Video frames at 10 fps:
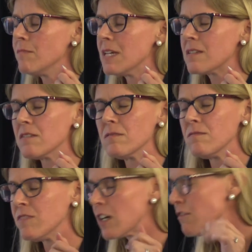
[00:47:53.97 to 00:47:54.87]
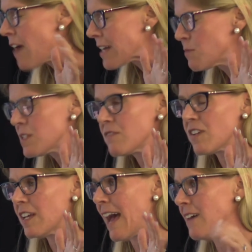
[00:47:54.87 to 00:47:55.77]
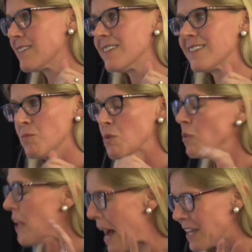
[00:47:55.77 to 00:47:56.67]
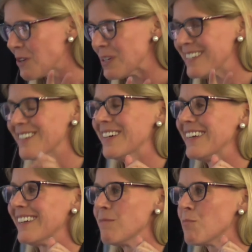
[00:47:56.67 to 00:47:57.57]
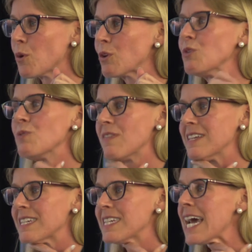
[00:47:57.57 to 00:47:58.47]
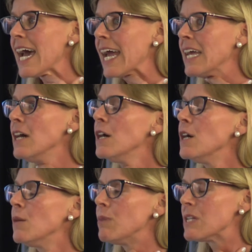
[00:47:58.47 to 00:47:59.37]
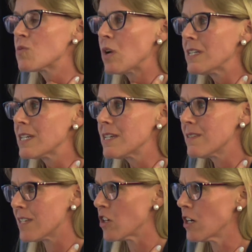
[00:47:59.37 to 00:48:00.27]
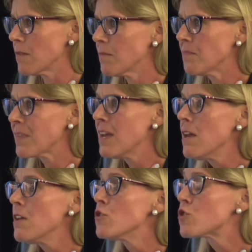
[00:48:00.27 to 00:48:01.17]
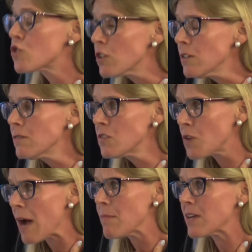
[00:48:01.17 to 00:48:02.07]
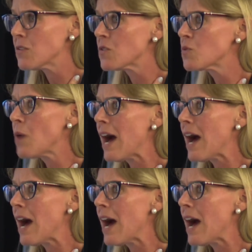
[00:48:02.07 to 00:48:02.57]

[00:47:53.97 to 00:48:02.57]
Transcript: It's a very fact-specific analysis, and we will not go into it and bore you with it today, but it's one to consider. Certain scrap metals as